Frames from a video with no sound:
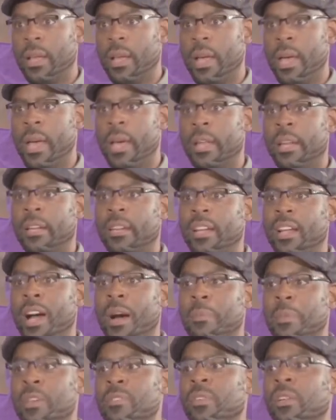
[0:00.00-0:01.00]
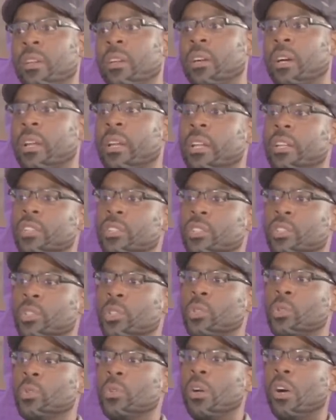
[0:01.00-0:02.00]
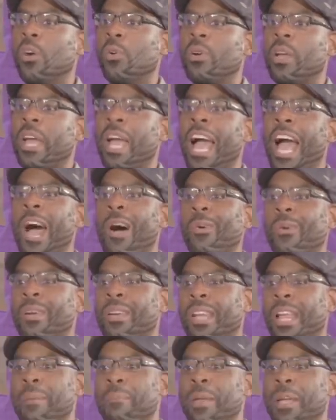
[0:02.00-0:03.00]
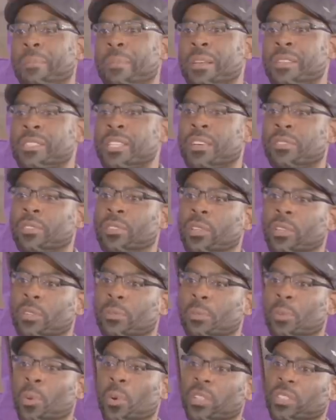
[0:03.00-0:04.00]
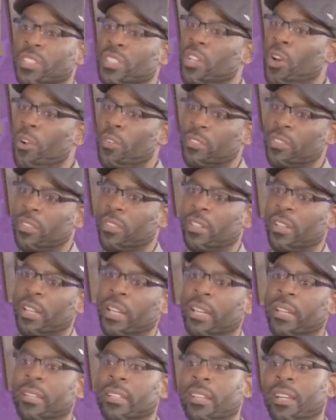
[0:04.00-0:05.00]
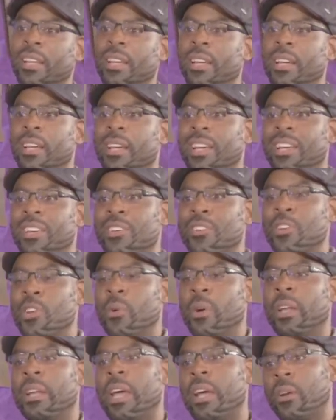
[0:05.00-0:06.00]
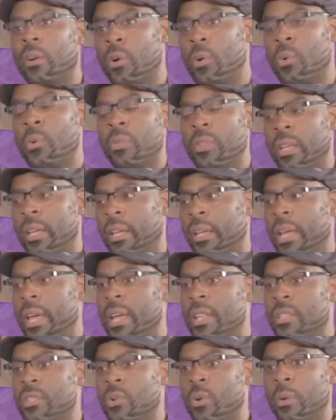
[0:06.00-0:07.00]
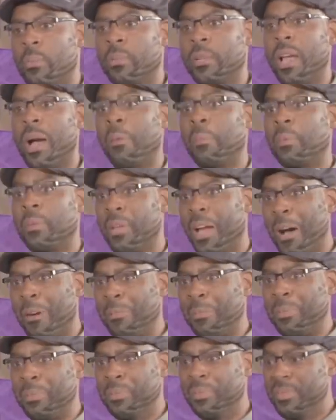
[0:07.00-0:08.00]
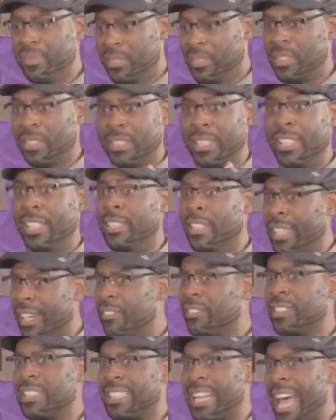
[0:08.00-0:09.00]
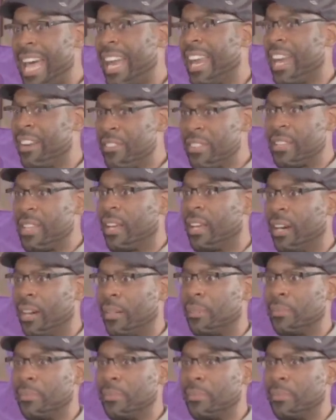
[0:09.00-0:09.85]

And I'm even looking into, okay, how can I make myself look more softer and, you know, and that whole thing. And so the devil is lining everything up.